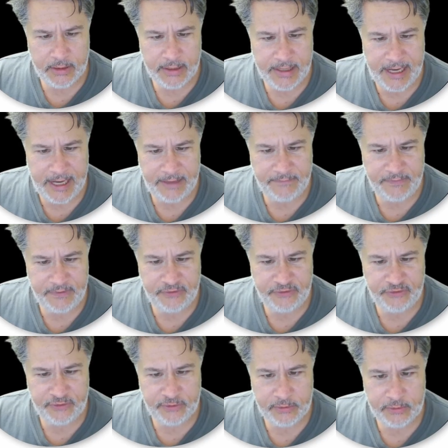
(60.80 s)

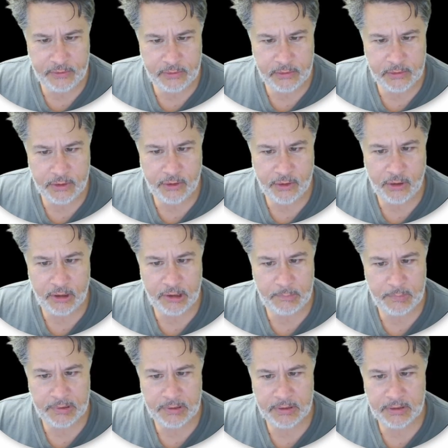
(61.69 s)
catfish,
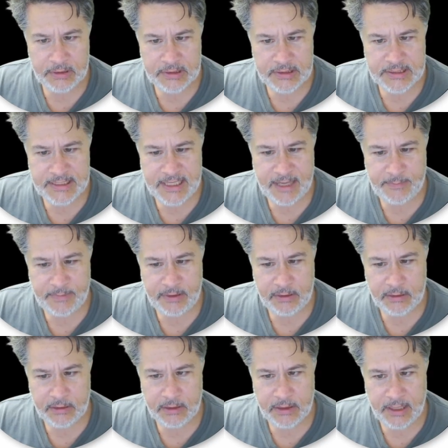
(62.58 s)
carp,
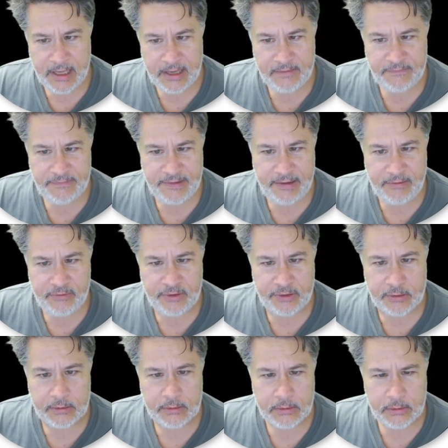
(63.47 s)
salmon, and
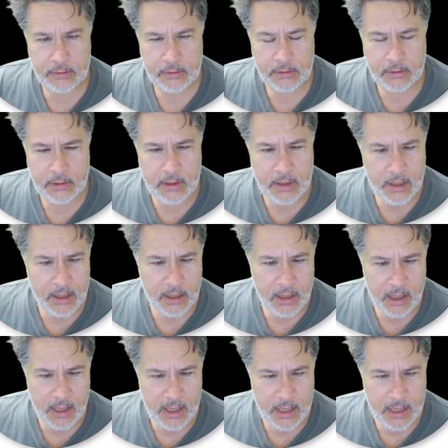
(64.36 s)
flounder.
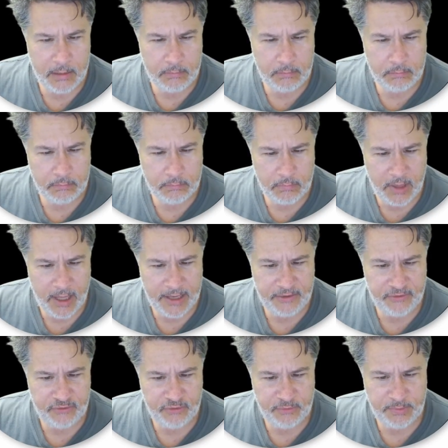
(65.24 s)
I
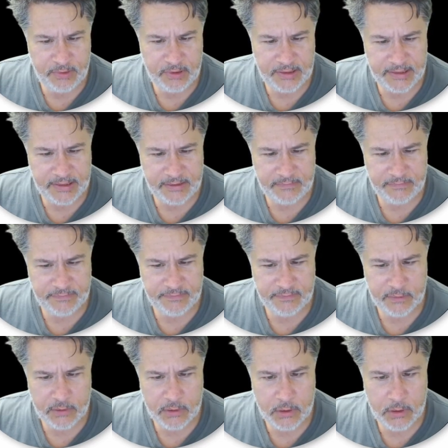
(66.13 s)
do believe